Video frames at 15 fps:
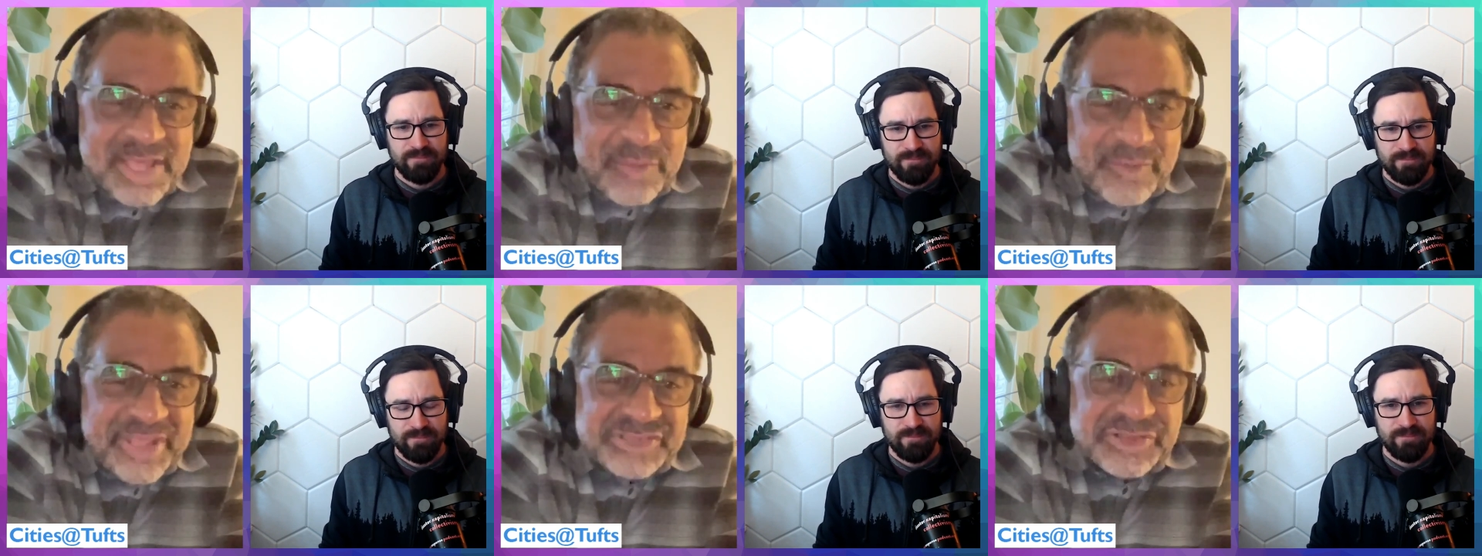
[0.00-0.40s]

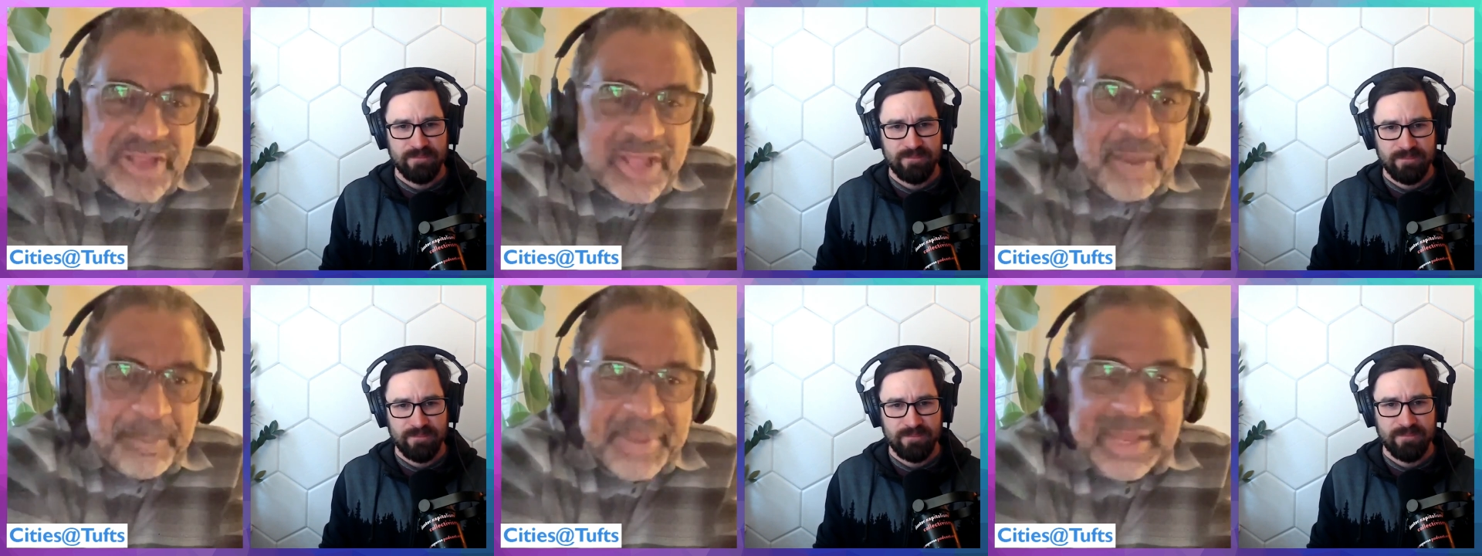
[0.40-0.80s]
Speaker 1: careers
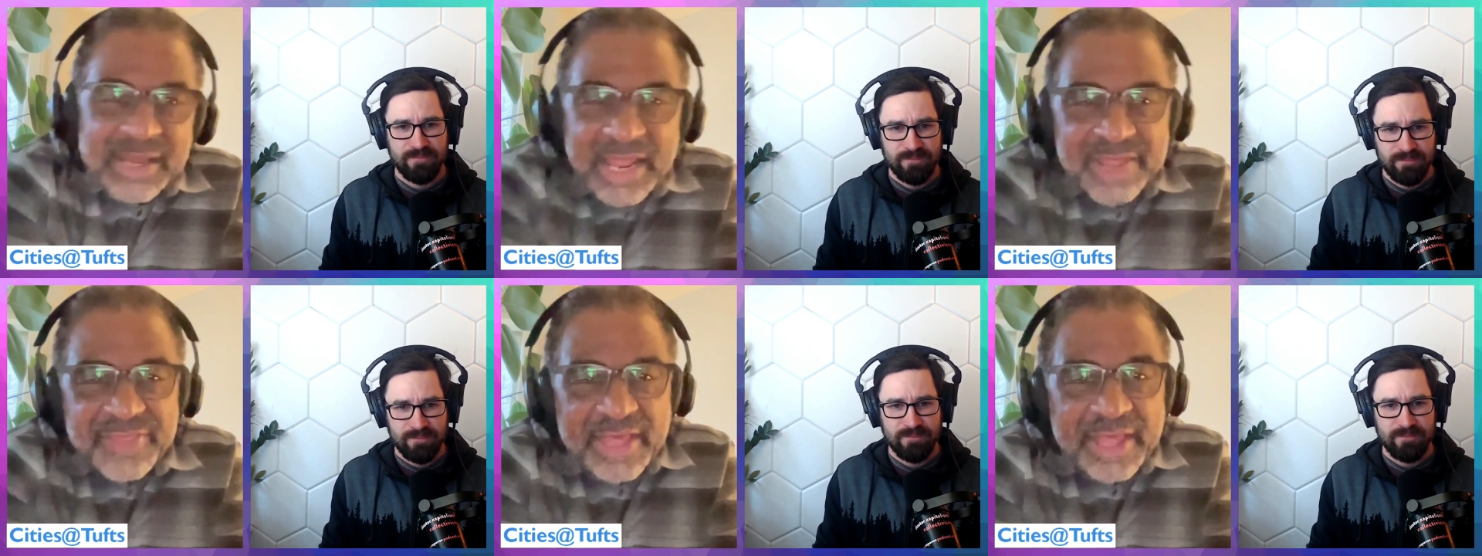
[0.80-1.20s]
are a bit
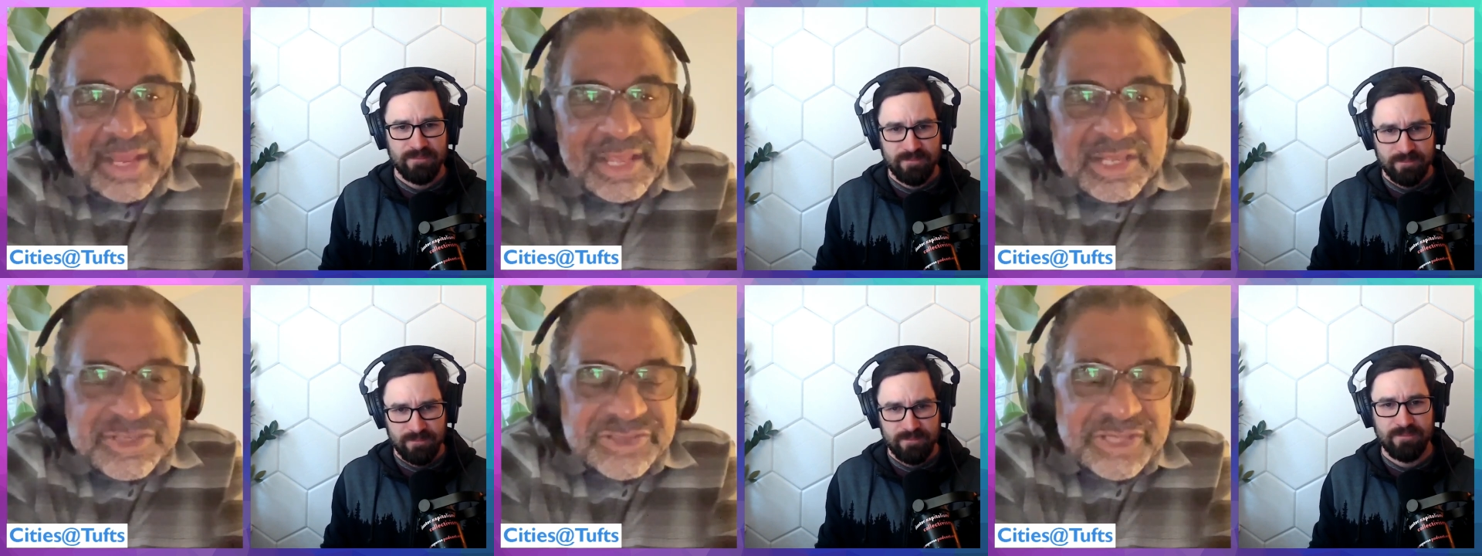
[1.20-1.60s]
like
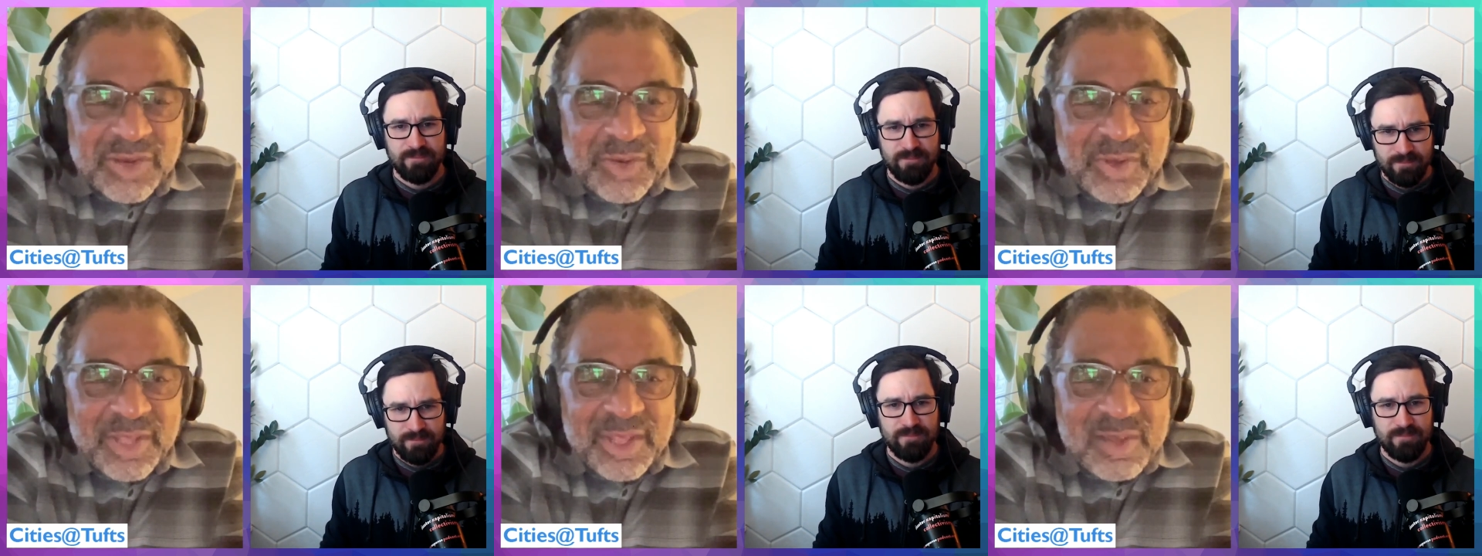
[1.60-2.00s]
that.
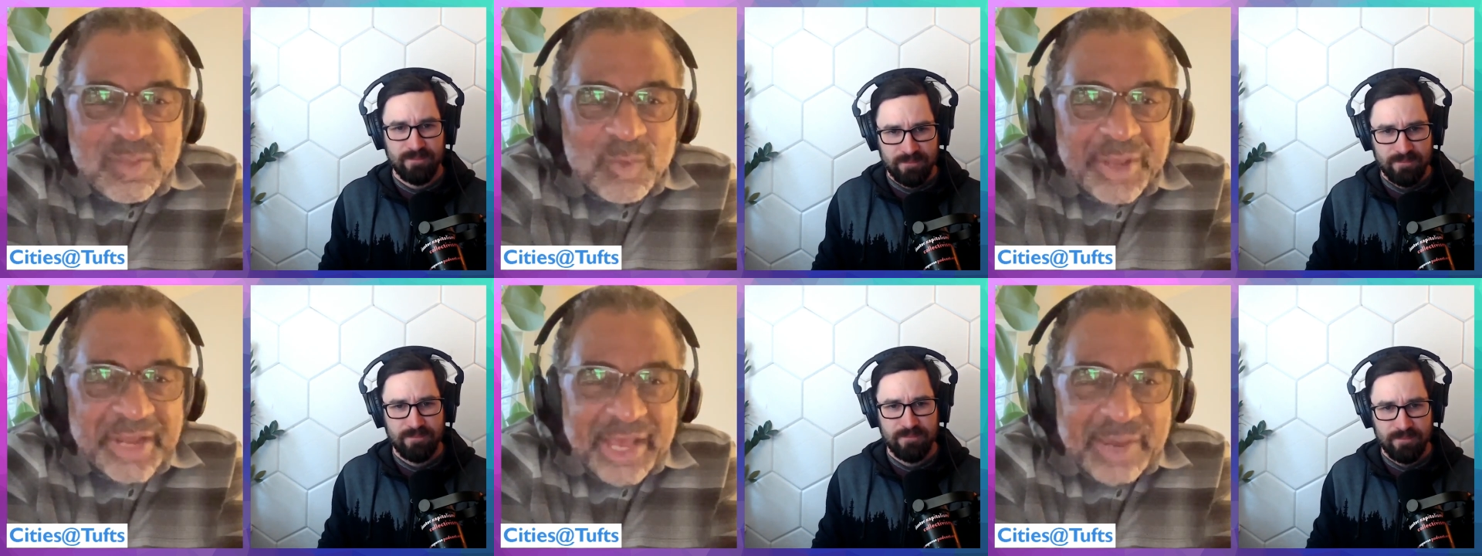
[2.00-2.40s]
So
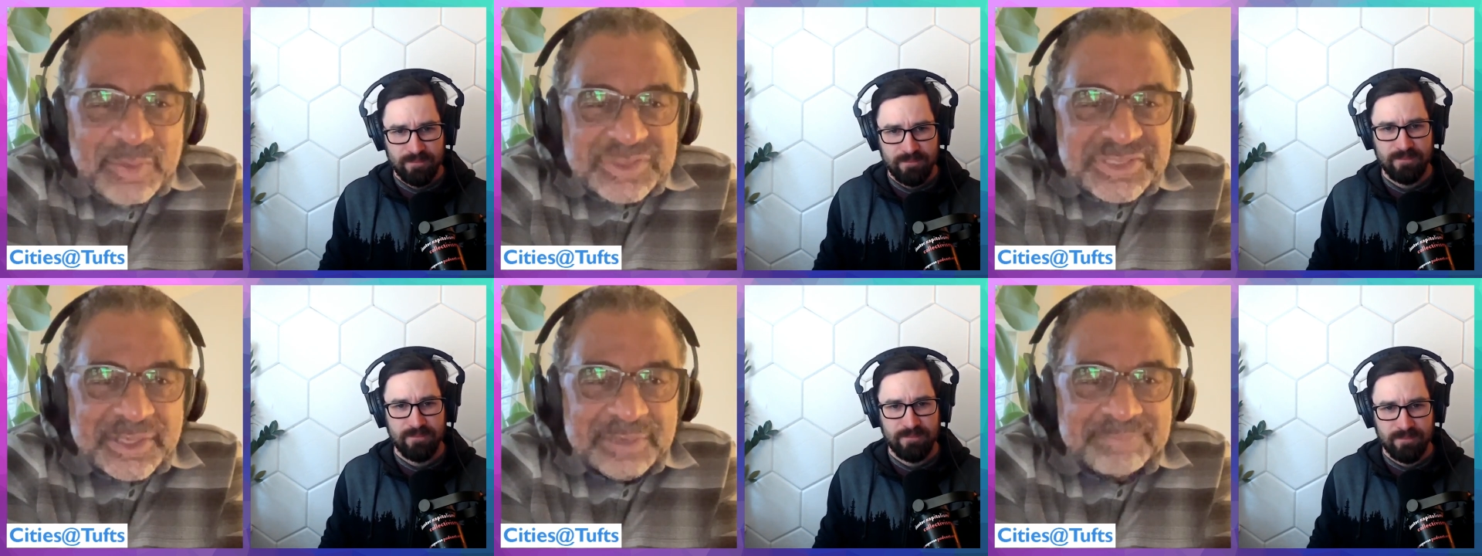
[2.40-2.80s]
when I
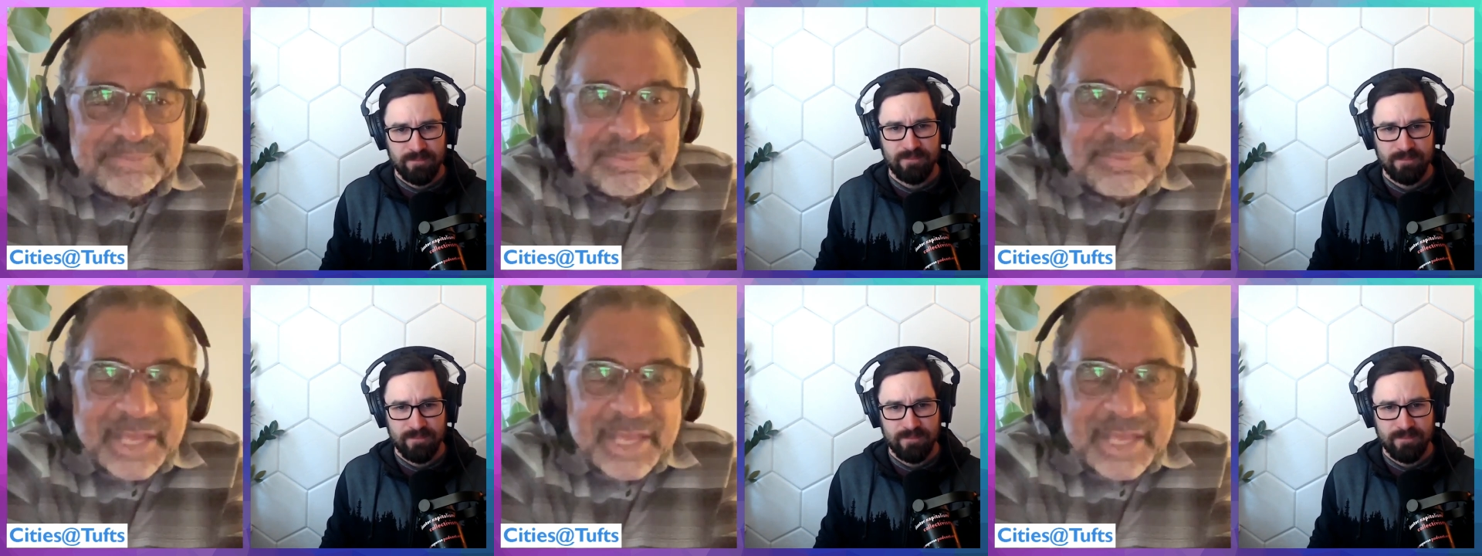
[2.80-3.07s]
was a,